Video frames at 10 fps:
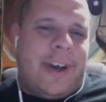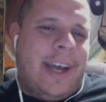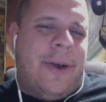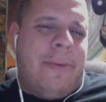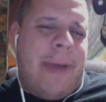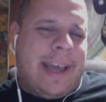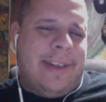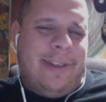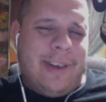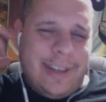go back
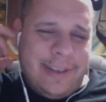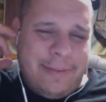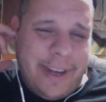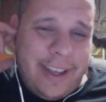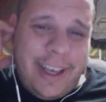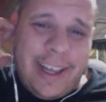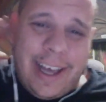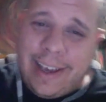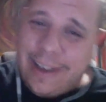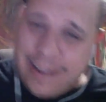and look at them really?
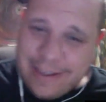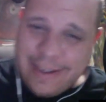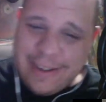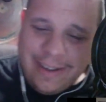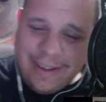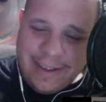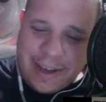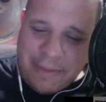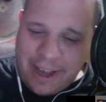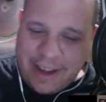Like,
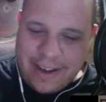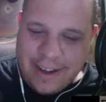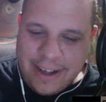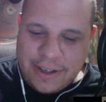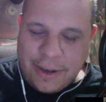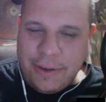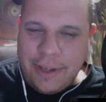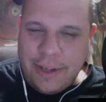come on. So it's